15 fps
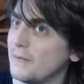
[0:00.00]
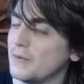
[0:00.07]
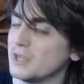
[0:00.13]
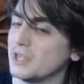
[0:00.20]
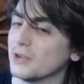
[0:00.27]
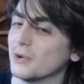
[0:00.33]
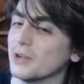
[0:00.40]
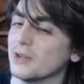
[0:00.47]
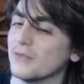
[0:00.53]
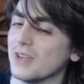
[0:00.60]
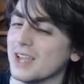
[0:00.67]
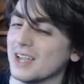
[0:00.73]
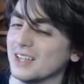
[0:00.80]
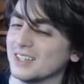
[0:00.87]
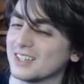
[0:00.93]
figurative
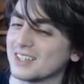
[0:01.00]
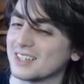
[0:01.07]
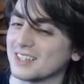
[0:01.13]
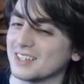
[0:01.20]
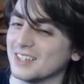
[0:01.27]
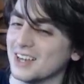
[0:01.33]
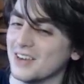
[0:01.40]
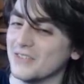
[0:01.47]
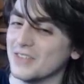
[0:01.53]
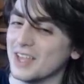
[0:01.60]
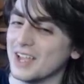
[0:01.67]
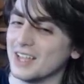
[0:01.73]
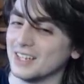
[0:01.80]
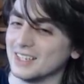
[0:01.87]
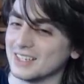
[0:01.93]
AIDS of
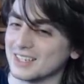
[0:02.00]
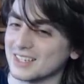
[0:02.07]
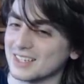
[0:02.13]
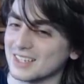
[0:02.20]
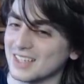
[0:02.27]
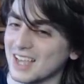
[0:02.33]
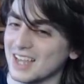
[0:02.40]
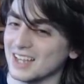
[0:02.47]
the 80's,